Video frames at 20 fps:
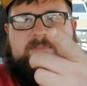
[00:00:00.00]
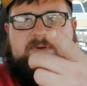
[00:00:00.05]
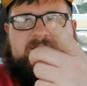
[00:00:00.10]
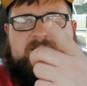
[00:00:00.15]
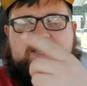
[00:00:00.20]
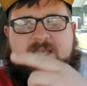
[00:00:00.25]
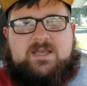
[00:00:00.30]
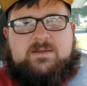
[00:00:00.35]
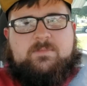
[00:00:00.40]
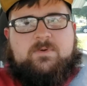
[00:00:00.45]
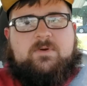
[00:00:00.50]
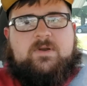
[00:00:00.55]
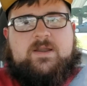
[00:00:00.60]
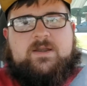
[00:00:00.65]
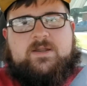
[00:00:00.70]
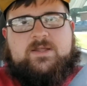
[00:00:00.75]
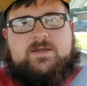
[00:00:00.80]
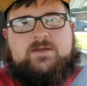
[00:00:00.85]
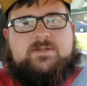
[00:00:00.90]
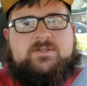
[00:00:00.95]
my camera
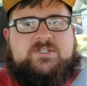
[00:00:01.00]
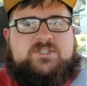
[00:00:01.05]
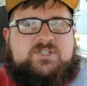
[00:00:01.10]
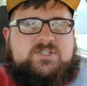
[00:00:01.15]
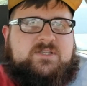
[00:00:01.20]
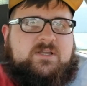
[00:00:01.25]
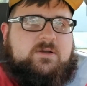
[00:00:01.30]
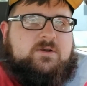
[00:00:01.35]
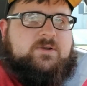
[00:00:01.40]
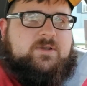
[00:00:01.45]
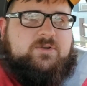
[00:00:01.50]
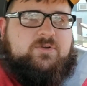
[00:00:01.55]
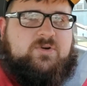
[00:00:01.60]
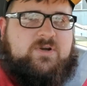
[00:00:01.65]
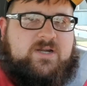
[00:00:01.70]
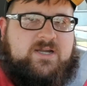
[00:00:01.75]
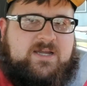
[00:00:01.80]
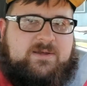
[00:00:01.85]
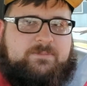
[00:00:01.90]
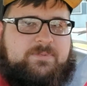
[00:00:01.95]
right now is just a hunk of
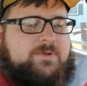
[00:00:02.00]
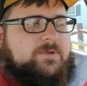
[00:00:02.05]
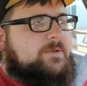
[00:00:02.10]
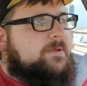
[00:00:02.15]
crap.